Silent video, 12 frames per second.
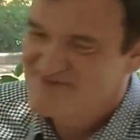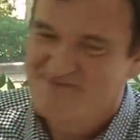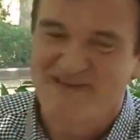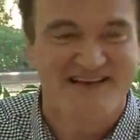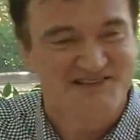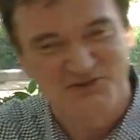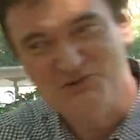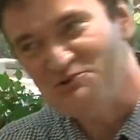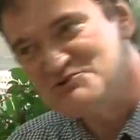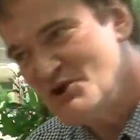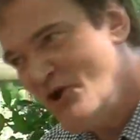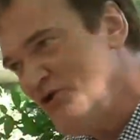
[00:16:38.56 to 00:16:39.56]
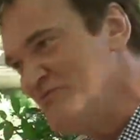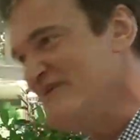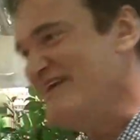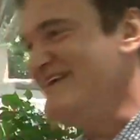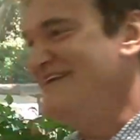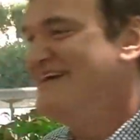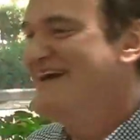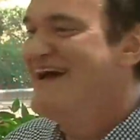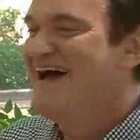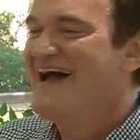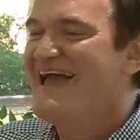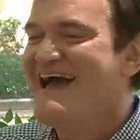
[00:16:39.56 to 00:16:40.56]
because Ulu told me,
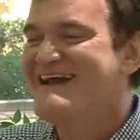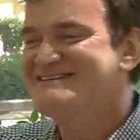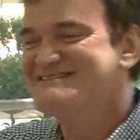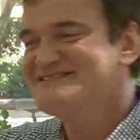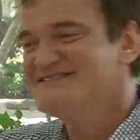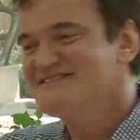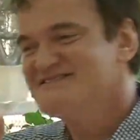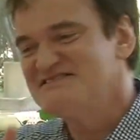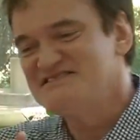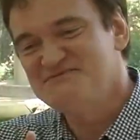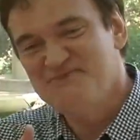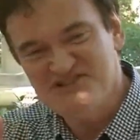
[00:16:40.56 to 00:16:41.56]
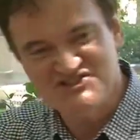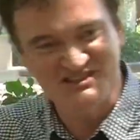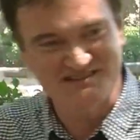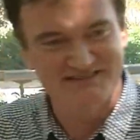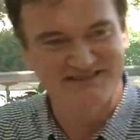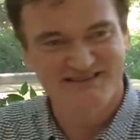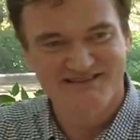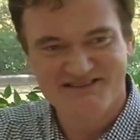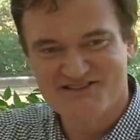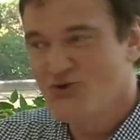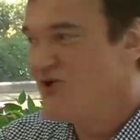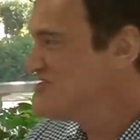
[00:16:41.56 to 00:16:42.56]
I had a suspicion
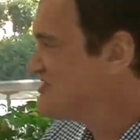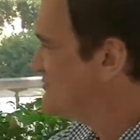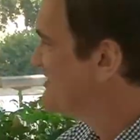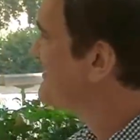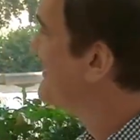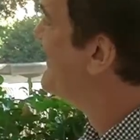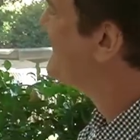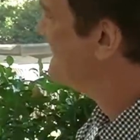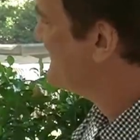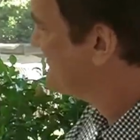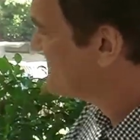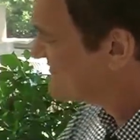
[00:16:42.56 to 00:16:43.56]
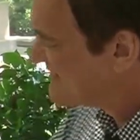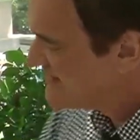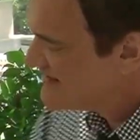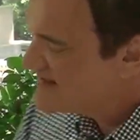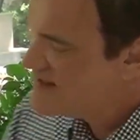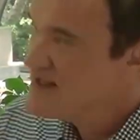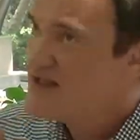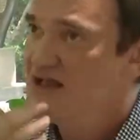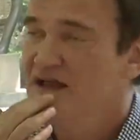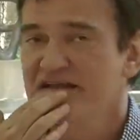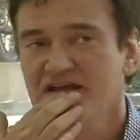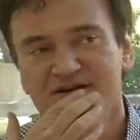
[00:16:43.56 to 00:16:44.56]
this question would come.
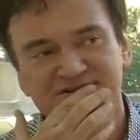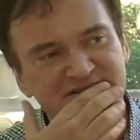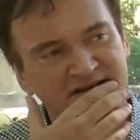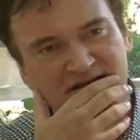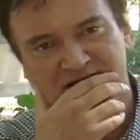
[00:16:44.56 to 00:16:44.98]
And he goes,